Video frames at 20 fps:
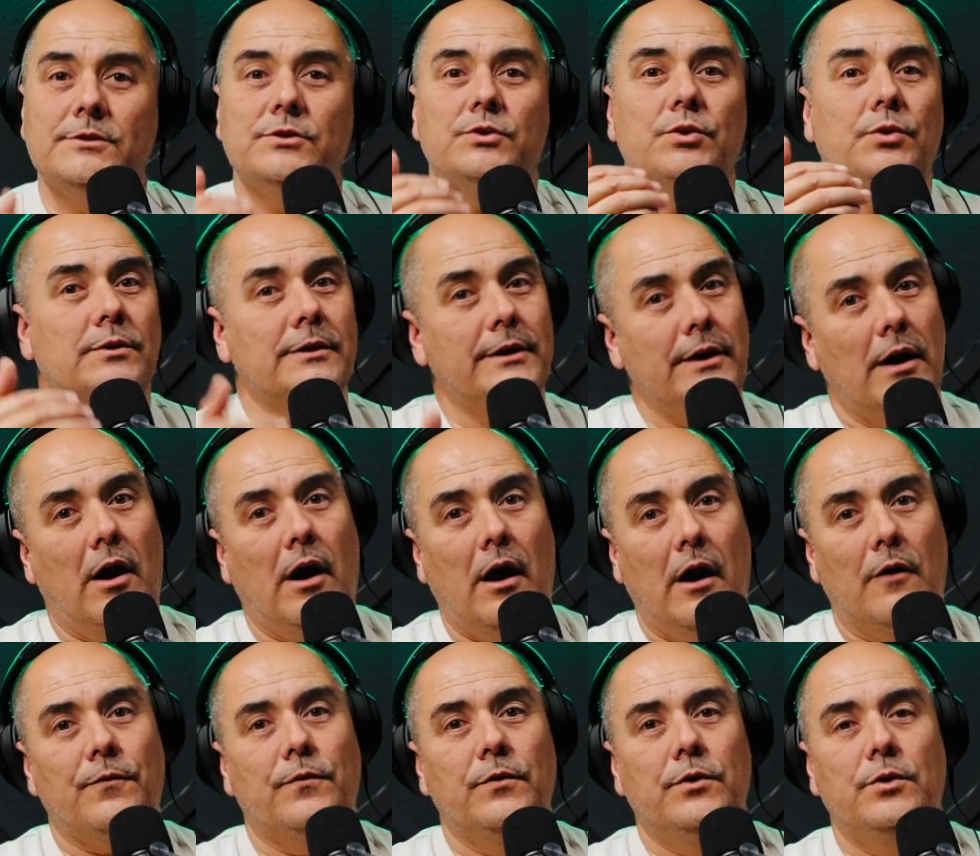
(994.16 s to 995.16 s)
certainly
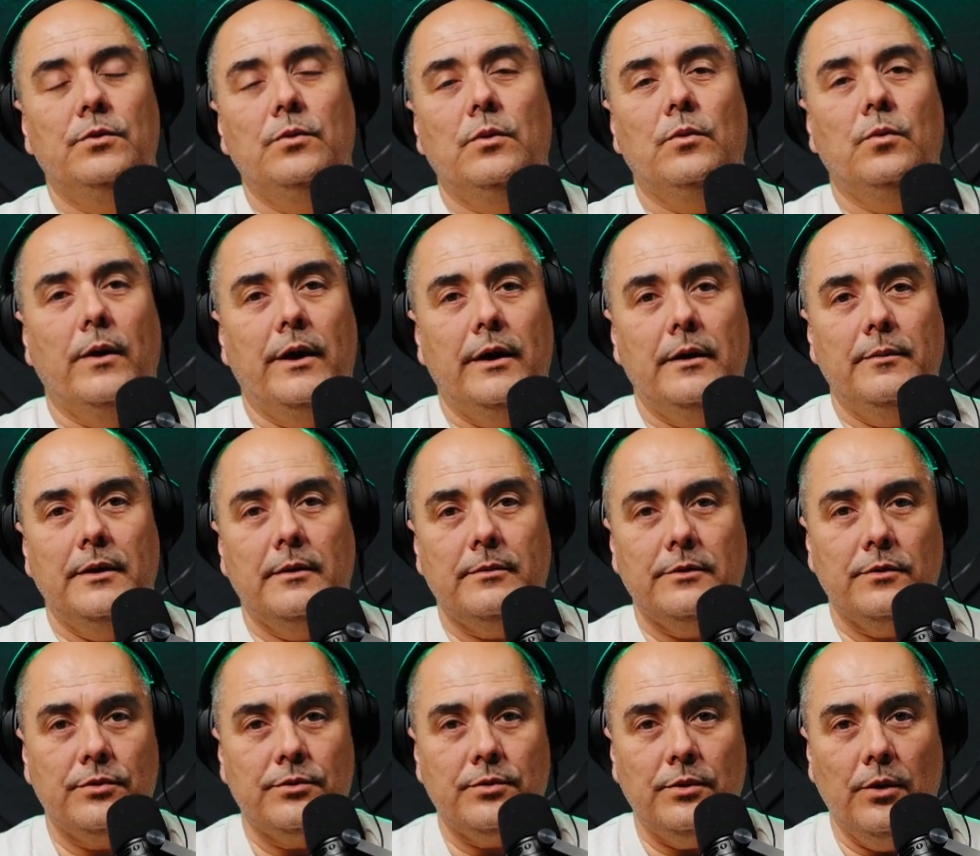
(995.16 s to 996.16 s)
offer you a way to be
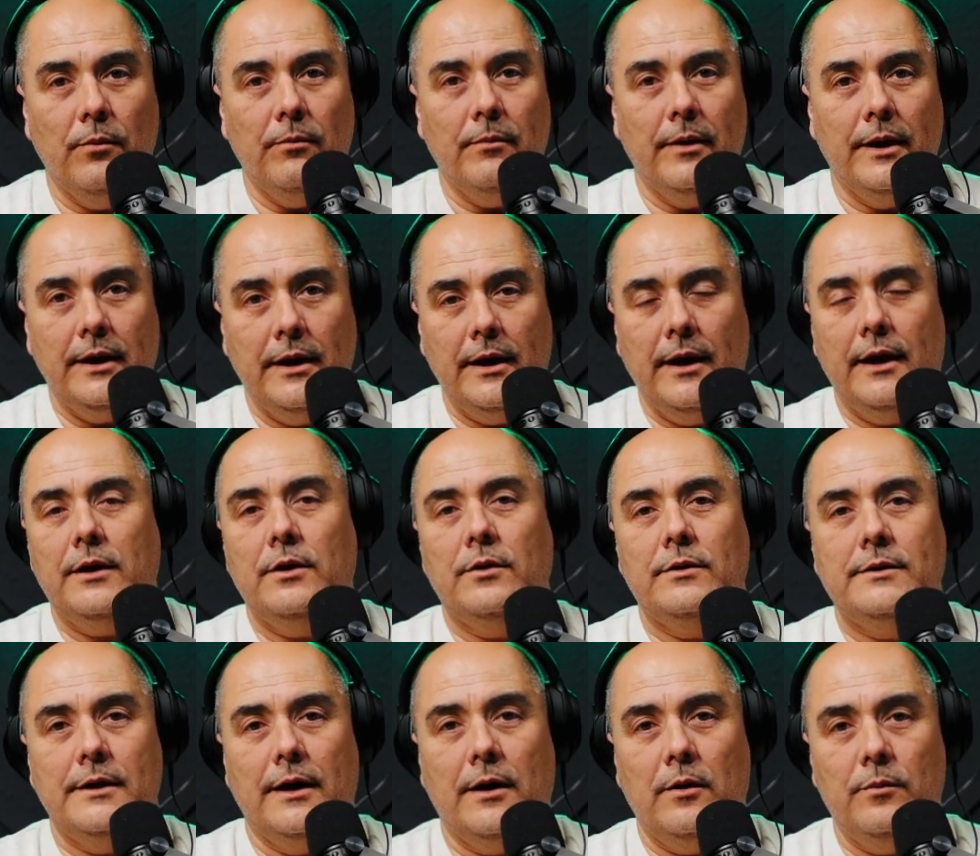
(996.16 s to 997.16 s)
able to throw money at your
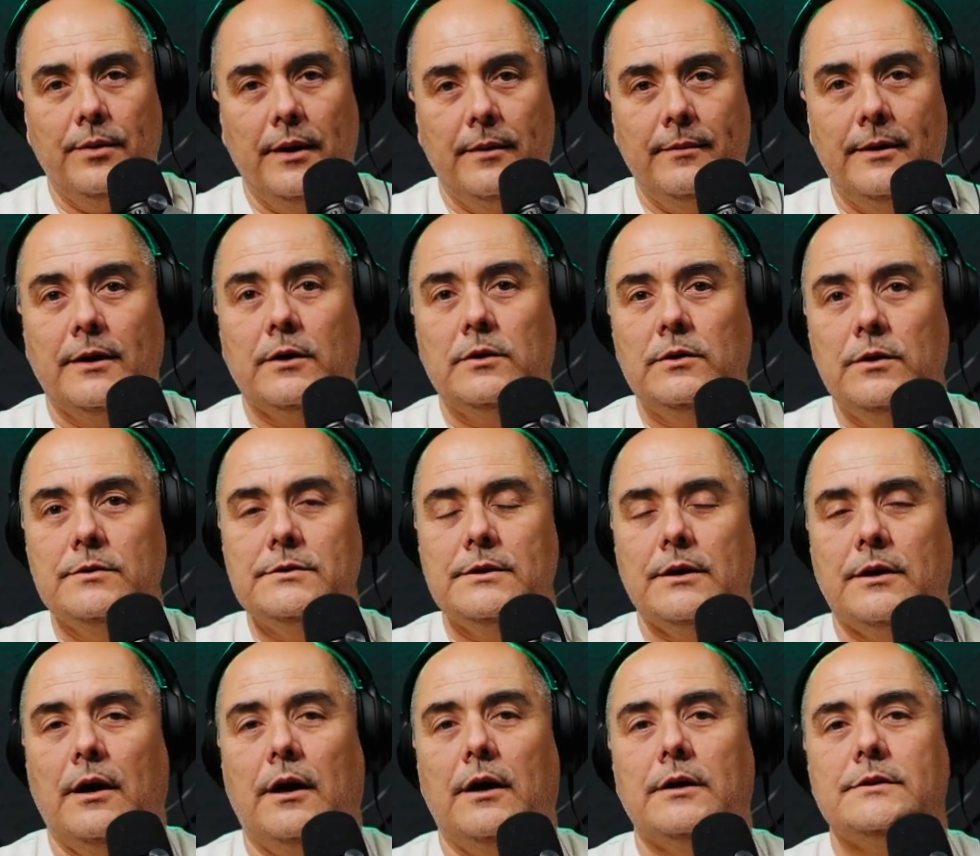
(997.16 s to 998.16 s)
down payment and closing
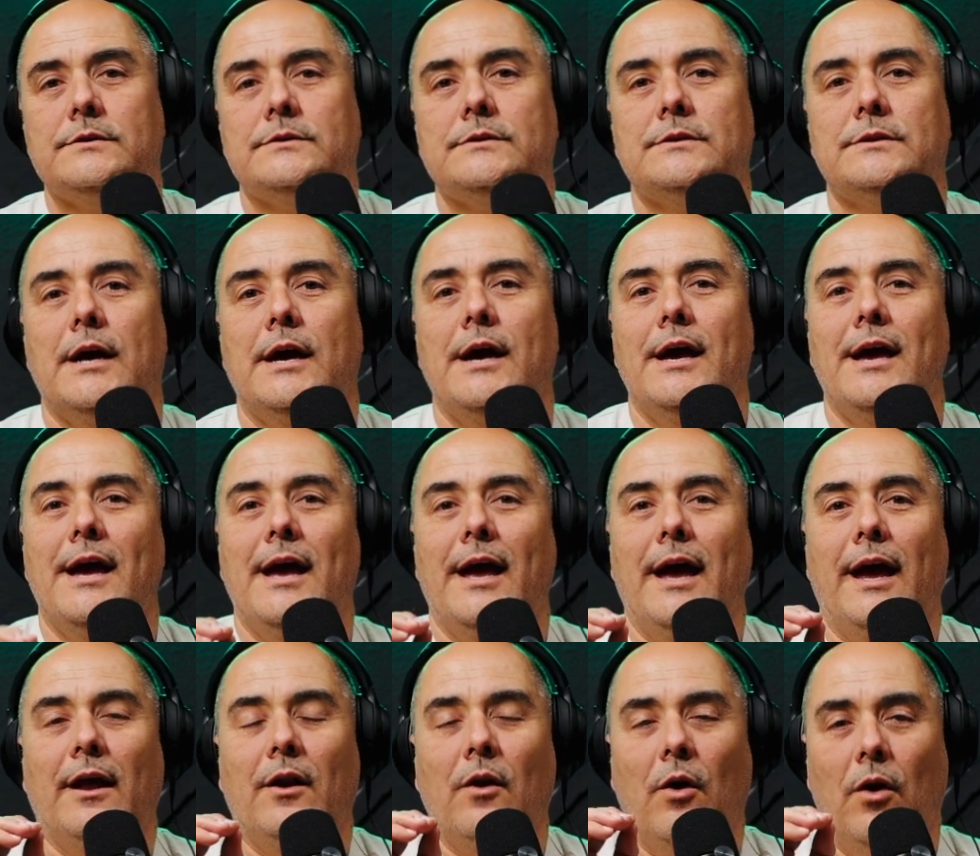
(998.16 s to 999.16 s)
costs,
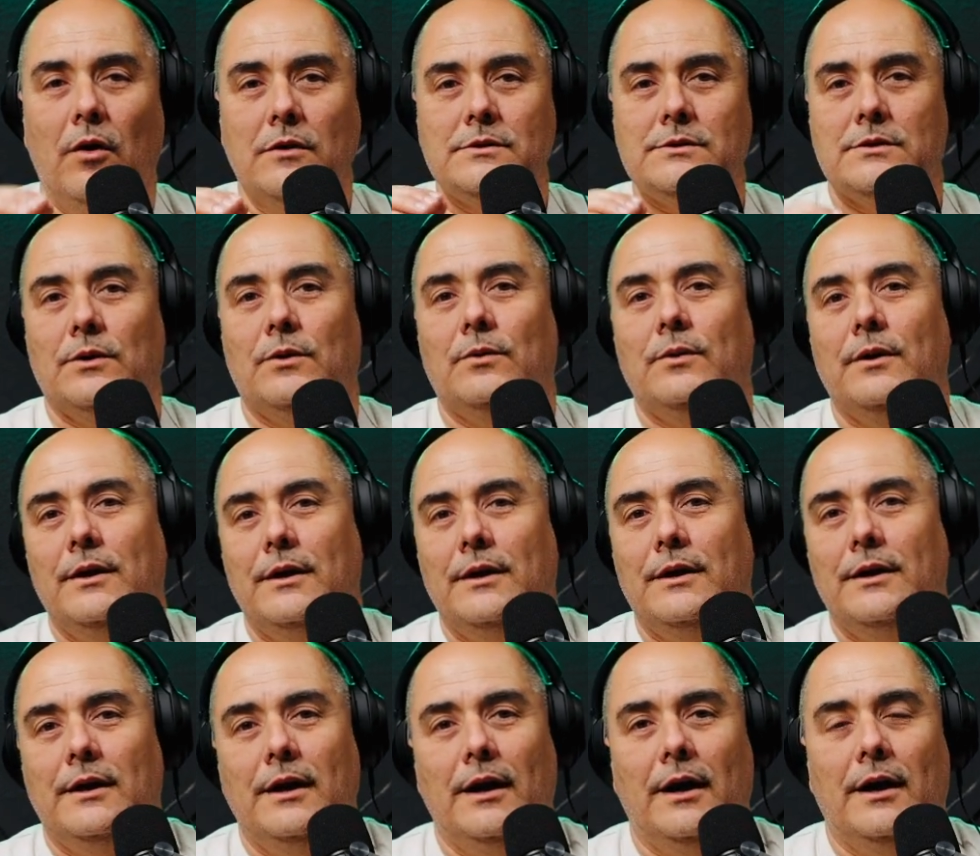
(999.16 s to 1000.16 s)
and also
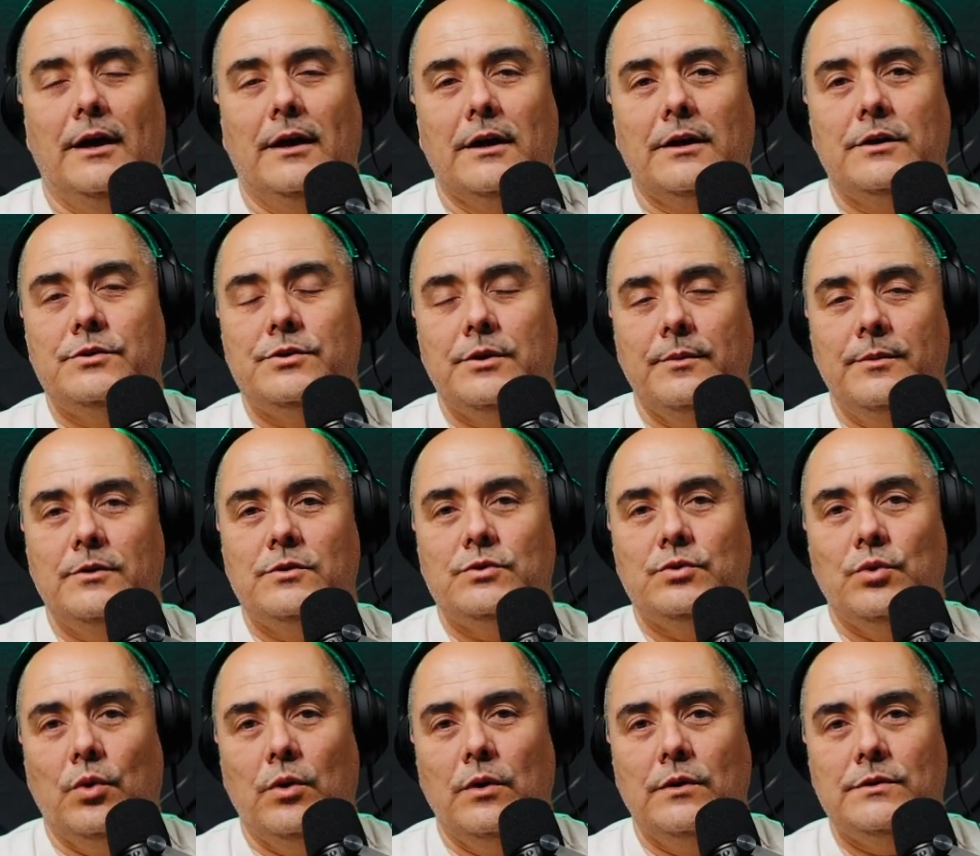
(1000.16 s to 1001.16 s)
contribute
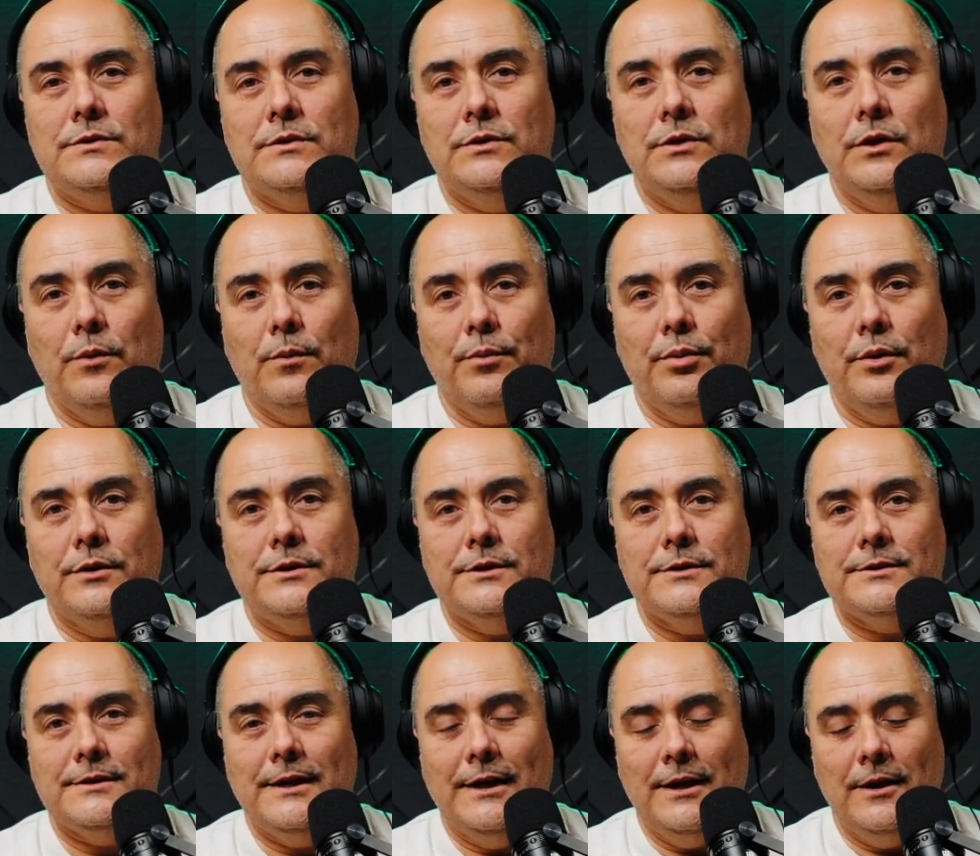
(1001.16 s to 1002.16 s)
towards your
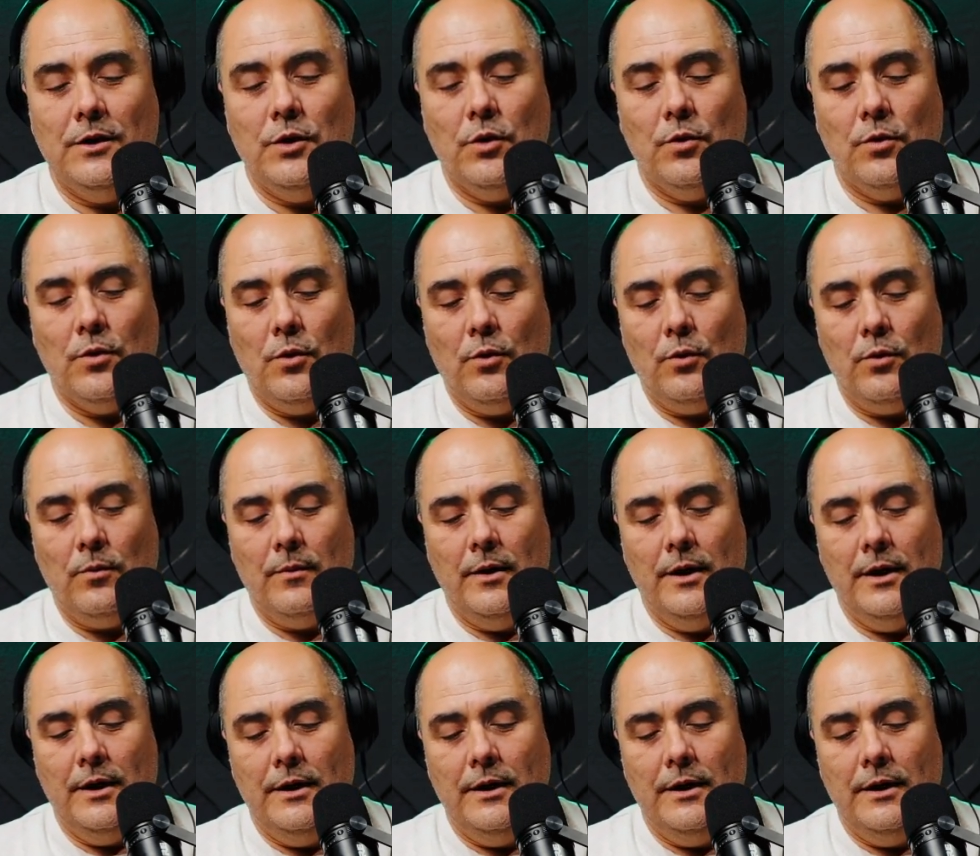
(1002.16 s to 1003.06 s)
purchase in your home.